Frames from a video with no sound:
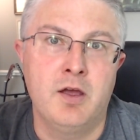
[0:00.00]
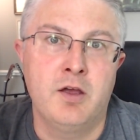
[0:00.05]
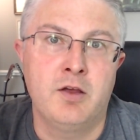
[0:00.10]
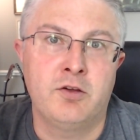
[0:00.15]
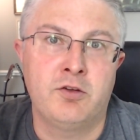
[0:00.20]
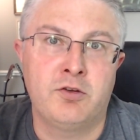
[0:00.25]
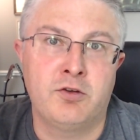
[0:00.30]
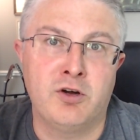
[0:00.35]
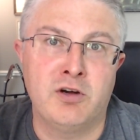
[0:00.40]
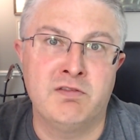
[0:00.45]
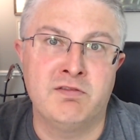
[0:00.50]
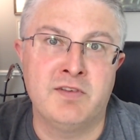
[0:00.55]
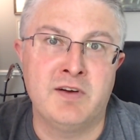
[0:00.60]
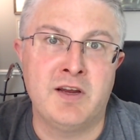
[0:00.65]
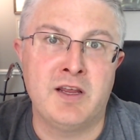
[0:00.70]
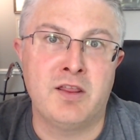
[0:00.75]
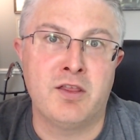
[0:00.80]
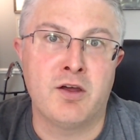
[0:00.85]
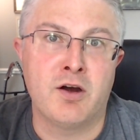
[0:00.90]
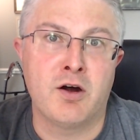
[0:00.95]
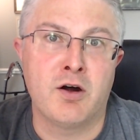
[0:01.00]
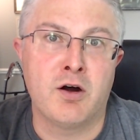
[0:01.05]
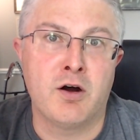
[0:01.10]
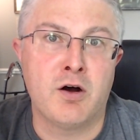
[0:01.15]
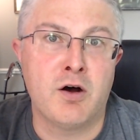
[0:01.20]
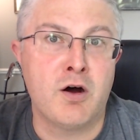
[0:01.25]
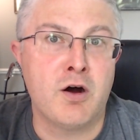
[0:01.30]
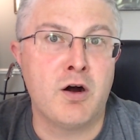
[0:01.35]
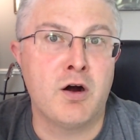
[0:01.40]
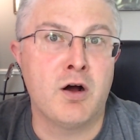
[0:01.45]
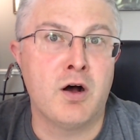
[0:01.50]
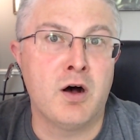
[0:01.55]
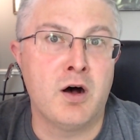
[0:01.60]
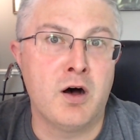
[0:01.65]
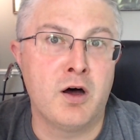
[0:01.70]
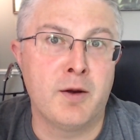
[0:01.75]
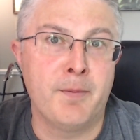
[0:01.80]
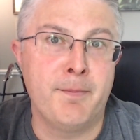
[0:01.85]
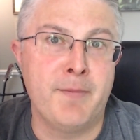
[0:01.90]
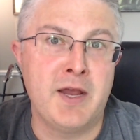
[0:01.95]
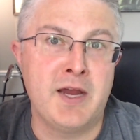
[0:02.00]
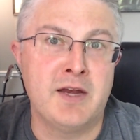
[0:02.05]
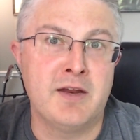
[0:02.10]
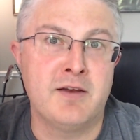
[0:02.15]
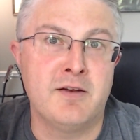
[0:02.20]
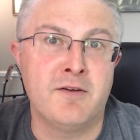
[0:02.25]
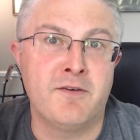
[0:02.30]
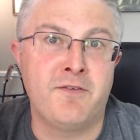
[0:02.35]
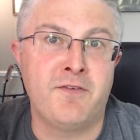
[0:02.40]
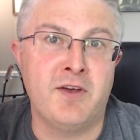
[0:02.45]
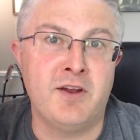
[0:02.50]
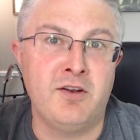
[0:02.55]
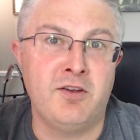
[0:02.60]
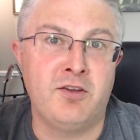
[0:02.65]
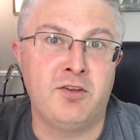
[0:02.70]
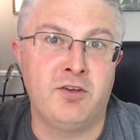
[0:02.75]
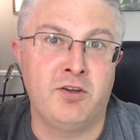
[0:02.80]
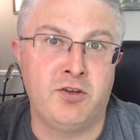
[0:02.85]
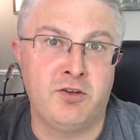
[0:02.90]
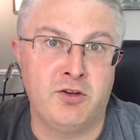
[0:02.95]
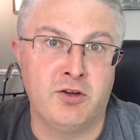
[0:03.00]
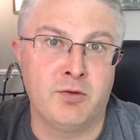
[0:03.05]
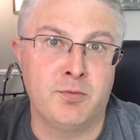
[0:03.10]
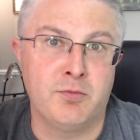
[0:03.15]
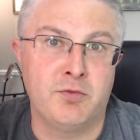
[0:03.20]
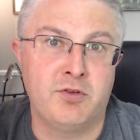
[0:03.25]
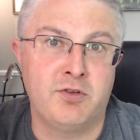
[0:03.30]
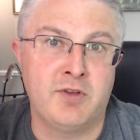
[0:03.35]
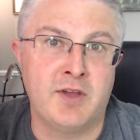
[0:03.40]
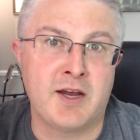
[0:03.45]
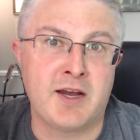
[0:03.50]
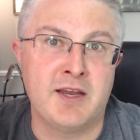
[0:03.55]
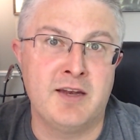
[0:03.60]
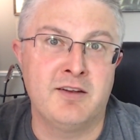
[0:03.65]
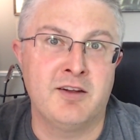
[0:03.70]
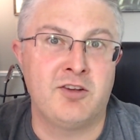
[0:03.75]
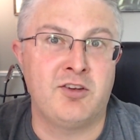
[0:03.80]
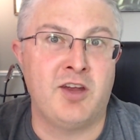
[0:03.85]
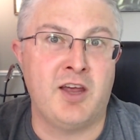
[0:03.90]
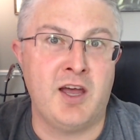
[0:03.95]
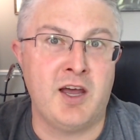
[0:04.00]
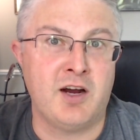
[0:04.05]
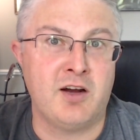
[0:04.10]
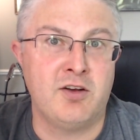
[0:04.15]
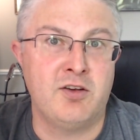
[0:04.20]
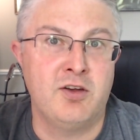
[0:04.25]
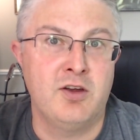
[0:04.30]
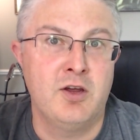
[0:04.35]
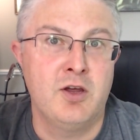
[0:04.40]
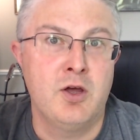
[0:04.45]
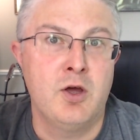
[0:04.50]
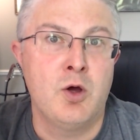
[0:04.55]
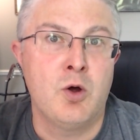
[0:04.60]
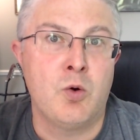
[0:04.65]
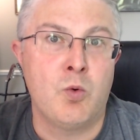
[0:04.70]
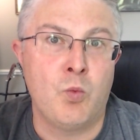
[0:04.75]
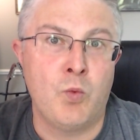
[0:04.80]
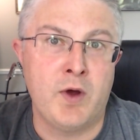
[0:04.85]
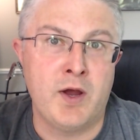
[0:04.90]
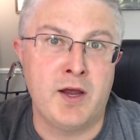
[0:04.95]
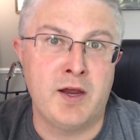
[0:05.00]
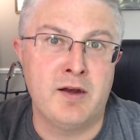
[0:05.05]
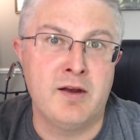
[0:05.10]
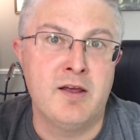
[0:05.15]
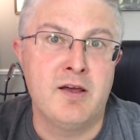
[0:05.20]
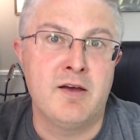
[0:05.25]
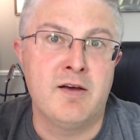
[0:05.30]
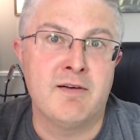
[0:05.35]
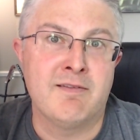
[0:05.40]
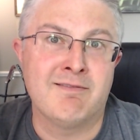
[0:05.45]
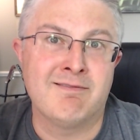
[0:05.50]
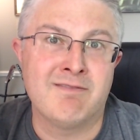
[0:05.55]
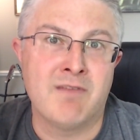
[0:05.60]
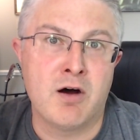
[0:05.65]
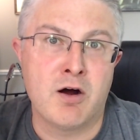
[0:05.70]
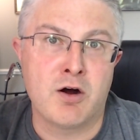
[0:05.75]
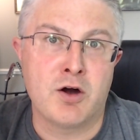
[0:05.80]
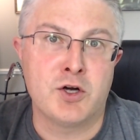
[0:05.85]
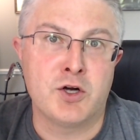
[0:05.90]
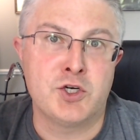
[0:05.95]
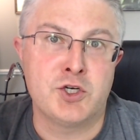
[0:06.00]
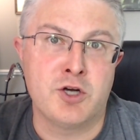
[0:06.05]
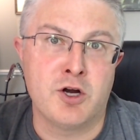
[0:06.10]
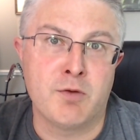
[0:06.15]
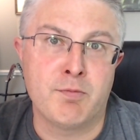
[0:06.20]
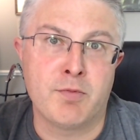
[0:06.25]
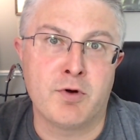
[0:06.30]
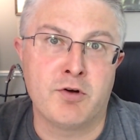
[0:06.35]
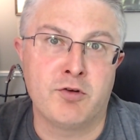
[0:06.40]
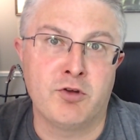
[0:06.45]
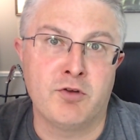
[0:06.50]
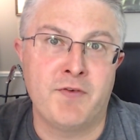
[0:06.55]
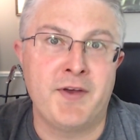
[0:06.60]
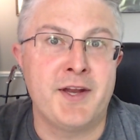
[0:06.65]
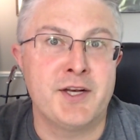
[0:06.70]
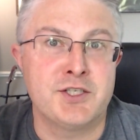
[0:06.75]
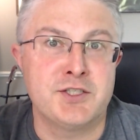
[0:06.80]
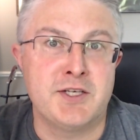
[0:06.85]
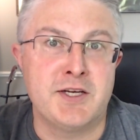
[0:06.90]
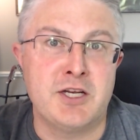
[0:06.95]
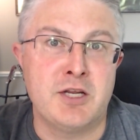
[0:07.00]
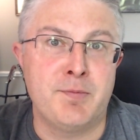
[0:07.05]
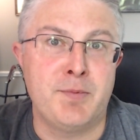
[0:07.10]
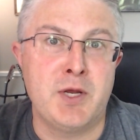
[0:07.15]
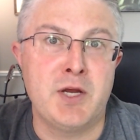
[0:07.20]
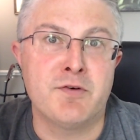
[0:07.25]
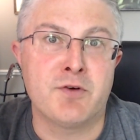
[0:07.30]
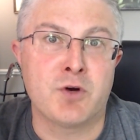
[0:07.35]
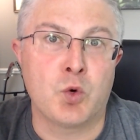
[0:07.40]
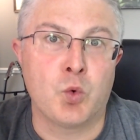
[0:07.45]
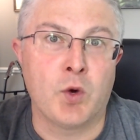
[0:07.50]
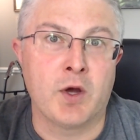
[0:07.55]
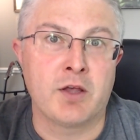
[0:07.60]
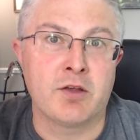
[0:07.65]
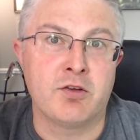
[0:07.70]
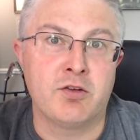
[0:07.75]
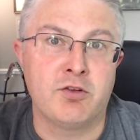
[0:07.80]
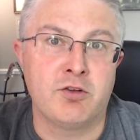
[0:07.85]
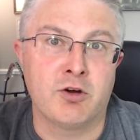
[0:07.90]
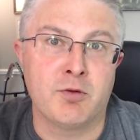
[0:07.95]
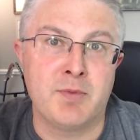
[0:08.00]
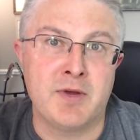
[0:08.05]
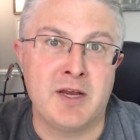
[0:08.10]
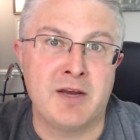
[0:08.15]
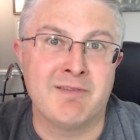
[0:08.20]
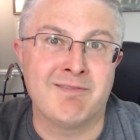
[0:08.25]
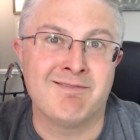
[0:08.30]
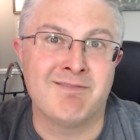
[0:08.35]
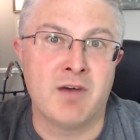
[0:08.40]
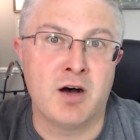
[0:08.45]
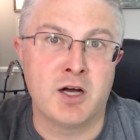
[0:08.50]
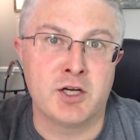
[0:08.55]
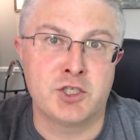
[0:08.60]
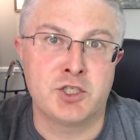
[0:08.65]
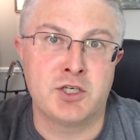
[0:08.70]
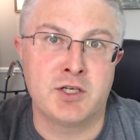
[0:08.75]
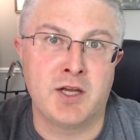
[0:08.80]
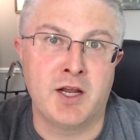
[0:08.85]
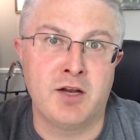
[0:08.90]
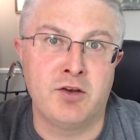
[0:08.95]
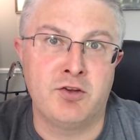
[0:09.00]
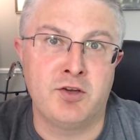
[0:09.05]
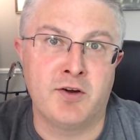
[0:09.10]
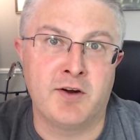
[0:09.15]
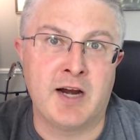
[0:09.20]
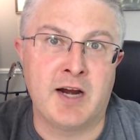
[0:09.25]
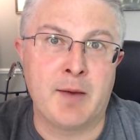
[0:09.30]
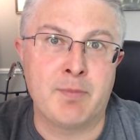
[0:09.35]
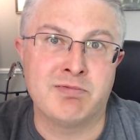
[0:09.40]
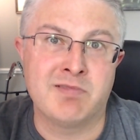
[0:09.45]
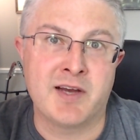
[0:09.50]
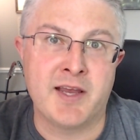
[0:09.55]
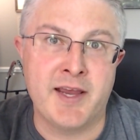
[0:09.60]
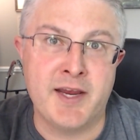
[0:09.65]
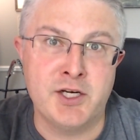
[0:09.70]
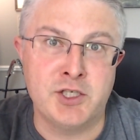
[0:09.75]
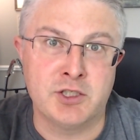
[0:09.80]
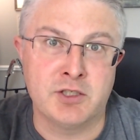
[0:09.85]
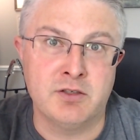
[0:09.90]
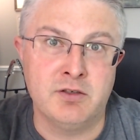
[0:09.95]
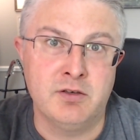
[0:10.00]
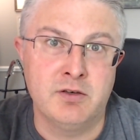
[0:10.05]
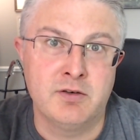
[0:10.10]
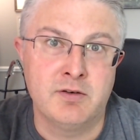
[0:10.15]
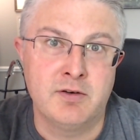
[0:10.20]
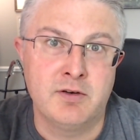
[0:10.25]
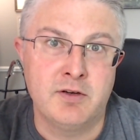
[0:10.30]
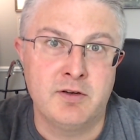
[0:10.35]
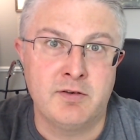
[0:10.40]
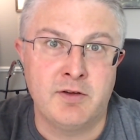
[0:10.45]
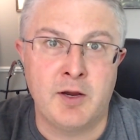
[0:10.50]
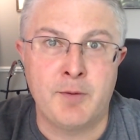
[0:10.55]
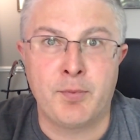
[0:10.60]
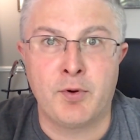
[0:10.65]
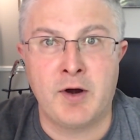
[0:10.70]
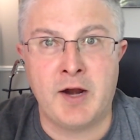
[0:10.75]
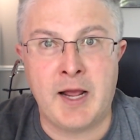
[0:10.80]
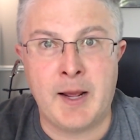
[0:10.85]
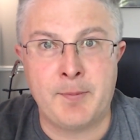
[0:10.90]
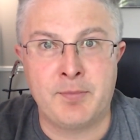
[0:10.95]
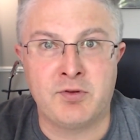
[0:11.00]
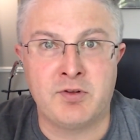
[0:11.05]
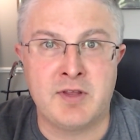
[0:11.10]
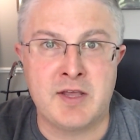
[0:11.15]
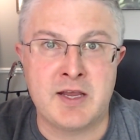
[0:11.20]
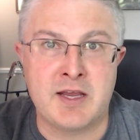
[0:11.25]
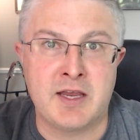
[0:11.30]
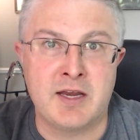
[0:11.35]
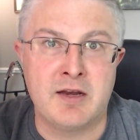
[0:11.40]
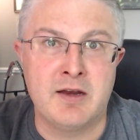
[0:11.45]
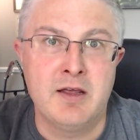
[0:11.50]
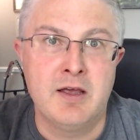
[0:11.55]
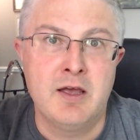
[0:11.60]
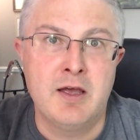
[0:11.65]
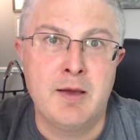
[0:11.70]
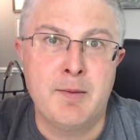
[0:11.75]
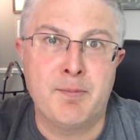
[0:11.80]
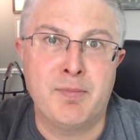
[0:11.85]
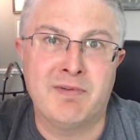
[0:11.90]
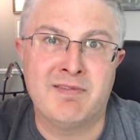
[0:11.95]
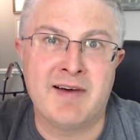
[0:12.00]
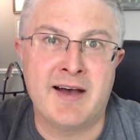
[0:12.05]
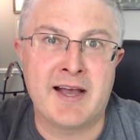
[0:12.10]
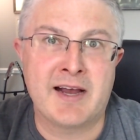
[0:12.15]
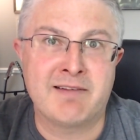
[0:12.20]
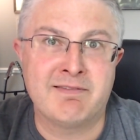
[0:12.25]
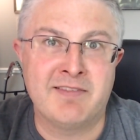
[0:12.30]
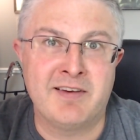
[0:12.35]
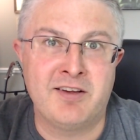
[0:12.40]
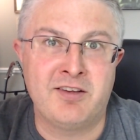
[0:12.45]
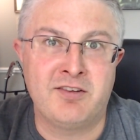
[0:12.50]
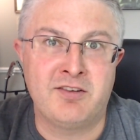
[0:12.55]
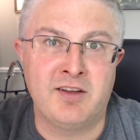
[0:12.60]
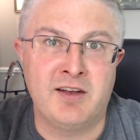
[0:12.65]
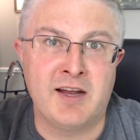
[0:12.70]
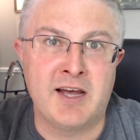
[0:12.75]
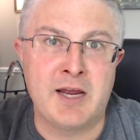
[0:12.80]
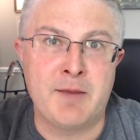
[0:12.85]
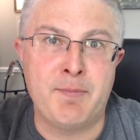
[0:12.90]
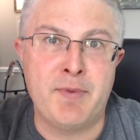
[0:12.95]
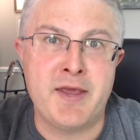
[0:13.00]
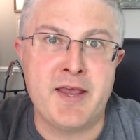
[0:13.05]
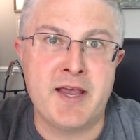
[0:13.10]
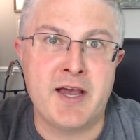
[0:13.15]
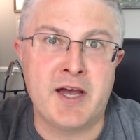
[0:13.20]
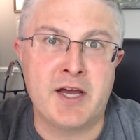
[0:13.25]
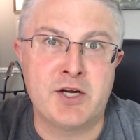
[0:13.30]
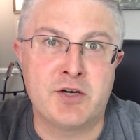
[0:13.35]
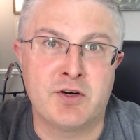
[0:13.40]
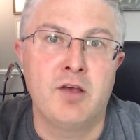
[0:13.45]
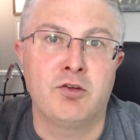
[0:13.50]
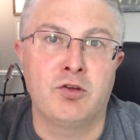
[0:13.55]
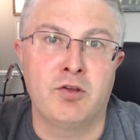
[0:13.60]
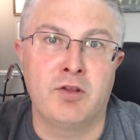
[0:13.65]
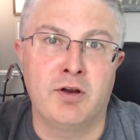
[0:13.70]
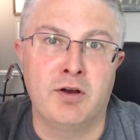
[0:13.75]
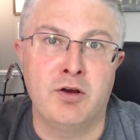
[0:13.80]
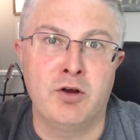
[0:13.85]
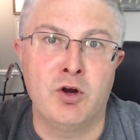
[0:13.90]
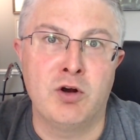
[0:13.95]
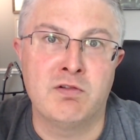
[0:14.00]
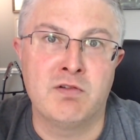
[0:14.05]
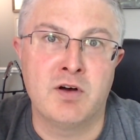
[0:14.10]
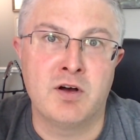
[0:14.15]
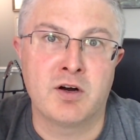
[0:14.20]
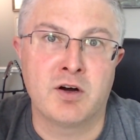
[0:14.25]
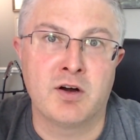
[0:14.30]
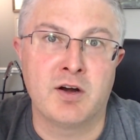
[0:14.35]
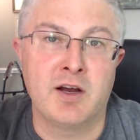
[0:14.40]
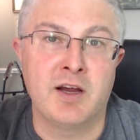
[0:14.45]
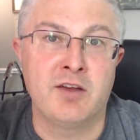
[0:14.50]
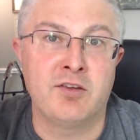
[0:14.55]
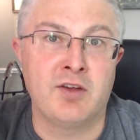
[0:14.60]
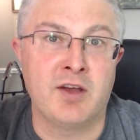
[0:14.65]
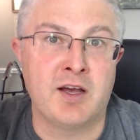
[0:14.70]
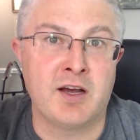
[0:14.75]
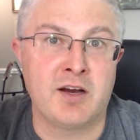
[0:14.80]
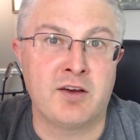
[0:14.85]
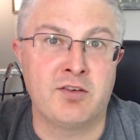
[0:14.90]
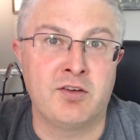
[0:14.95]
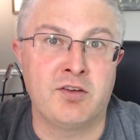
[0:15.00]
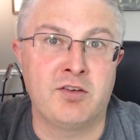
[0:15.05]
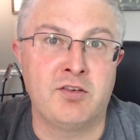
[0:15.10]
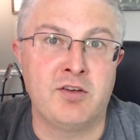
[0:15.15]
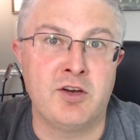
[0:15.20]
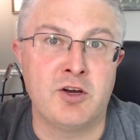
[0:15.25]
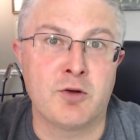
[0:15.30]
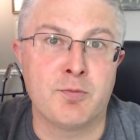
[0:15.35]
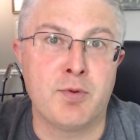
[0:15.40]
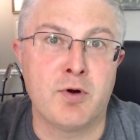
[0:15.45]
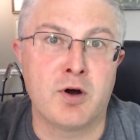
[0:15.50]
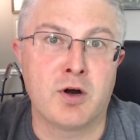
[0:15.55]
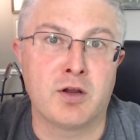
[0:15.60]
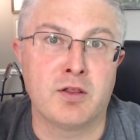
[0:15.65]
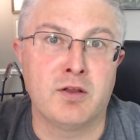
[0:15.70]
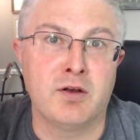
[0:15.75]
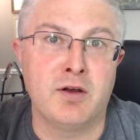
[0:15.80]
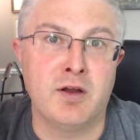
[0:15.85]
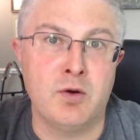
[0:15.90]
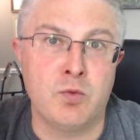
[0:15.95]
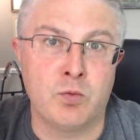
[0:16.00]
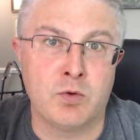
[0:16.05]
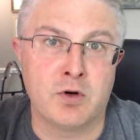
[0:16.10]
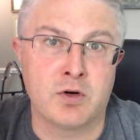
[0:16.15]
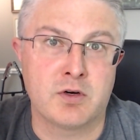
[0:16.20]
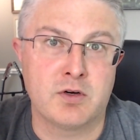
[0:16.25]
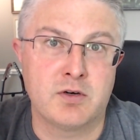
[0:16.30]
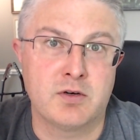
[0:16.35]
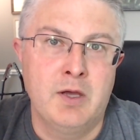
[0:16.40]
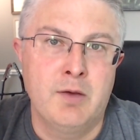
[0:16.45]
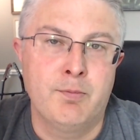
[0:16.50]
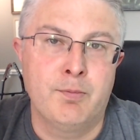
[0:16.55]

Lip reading: Certainly, there are automated defense systems that can detect when large numbers of HTTP requests are being launched against your application, and perhaps they can blacklist an IP address so that it no longer has access to your part of the network.